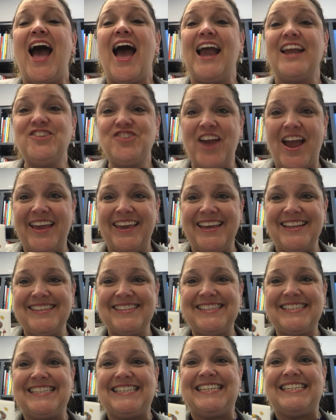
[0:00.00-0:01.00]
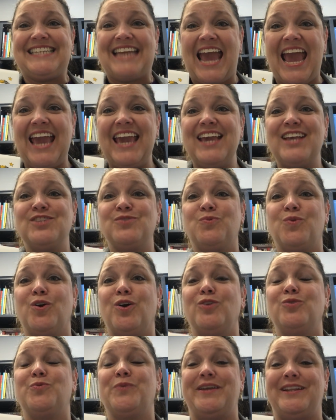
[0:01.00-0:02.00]
Hi Dragons, today is
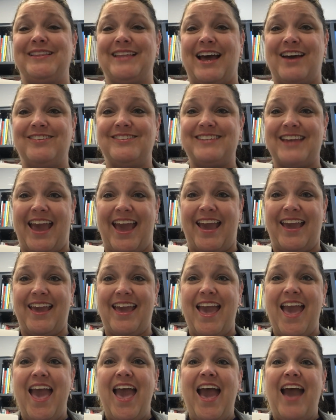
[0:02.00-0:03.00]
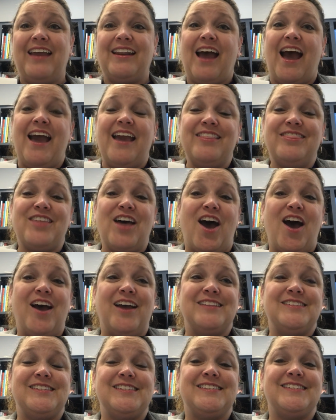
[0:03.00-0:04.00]
World Read Aloud Day, and I
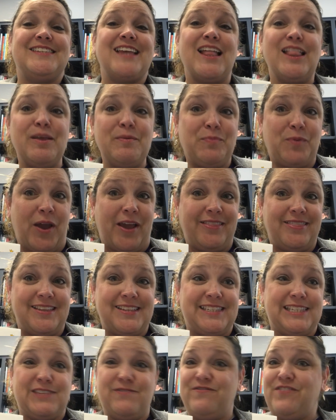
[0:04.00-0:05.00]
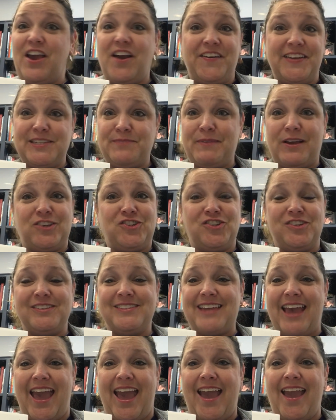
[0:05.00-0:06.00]
thought to celebrate this very special
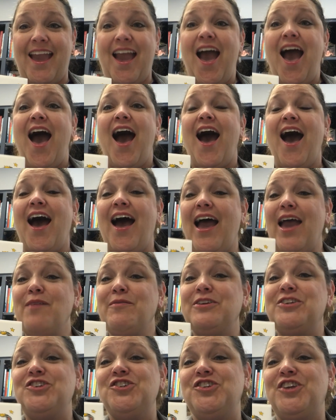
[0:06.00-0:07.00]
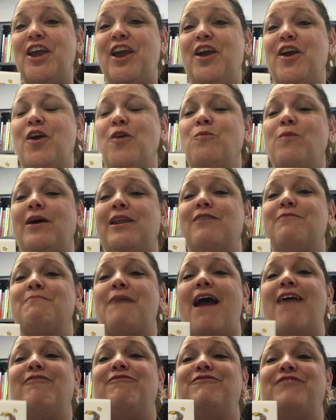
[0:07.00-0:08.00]
day, I would share one of
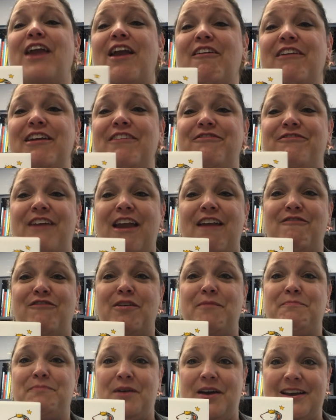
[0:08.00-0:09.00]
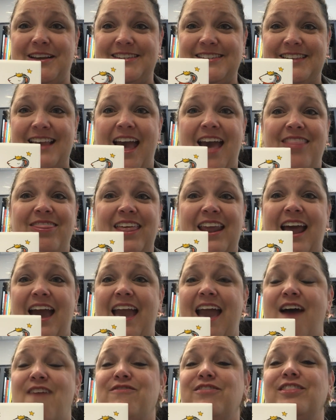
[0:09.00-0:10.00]
my very favorite books that I
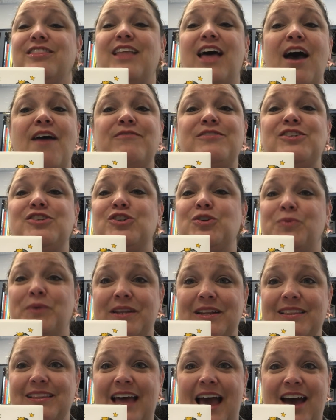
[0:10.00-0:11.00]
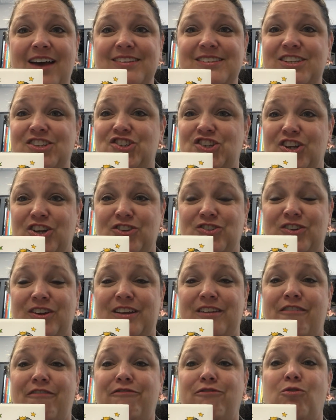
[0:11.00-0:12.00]
have loved to read aloud to
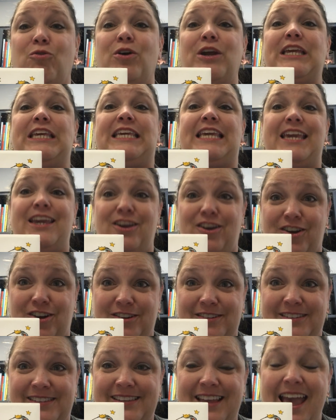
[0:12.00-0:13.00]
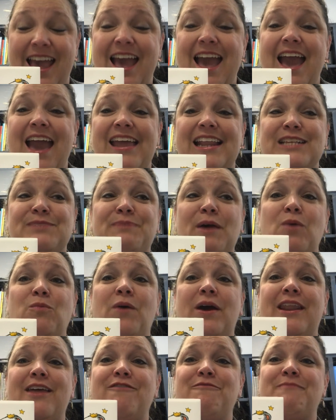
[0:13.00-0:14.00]
children for years. It is by
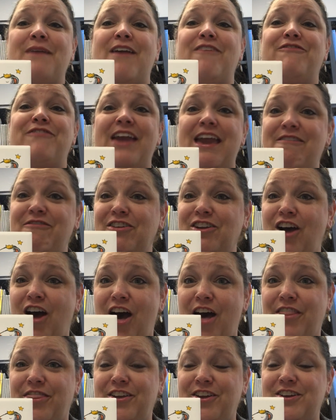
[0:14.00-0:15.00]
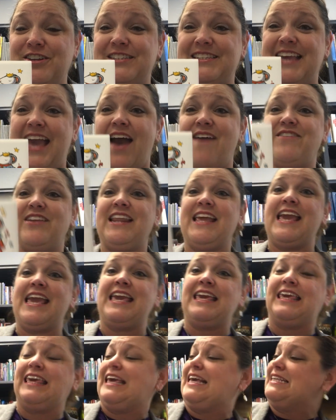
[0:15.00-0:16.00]
one of my favorite authors, Kevin
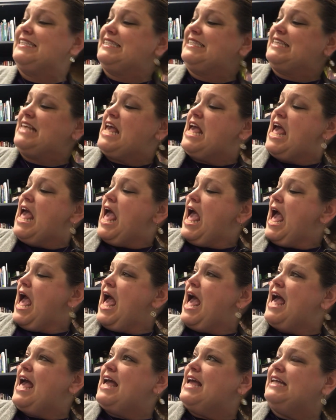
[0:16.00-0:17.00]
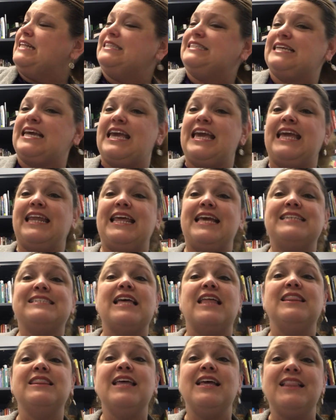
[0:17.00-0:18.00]
Hinckus, and it is
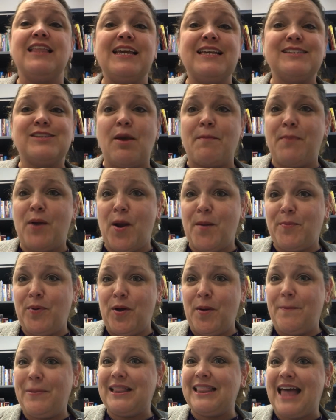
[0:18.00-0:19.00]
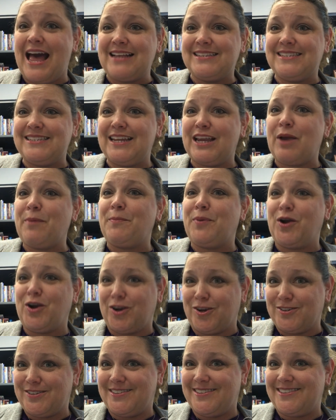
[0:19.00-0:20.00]
Lilly's Purple Plastic
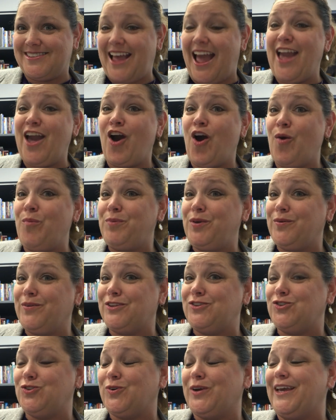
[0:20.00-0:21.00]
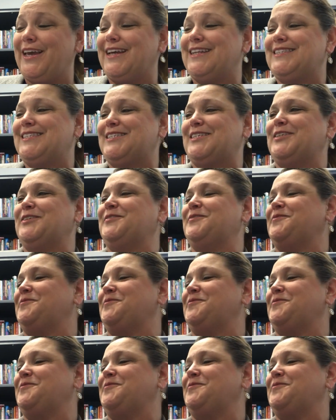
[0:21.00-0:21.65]
Purse. I hope you enjoy it.